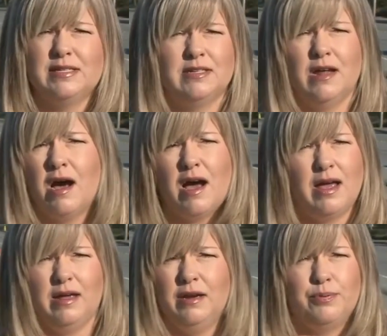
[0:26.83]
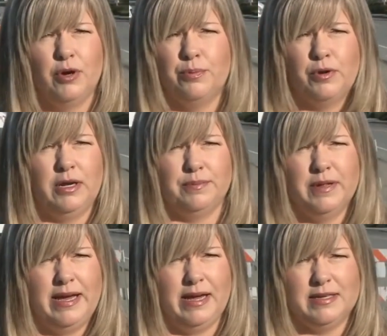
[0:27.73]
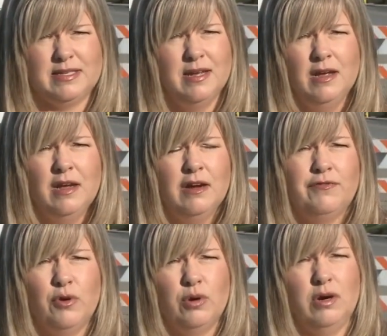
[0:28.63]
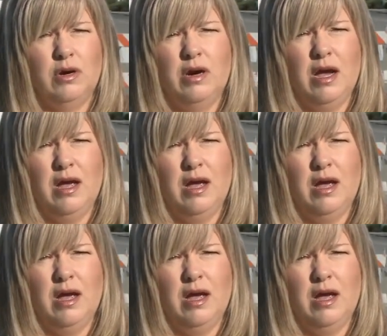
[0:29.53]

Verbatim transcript: is not an appropriate place for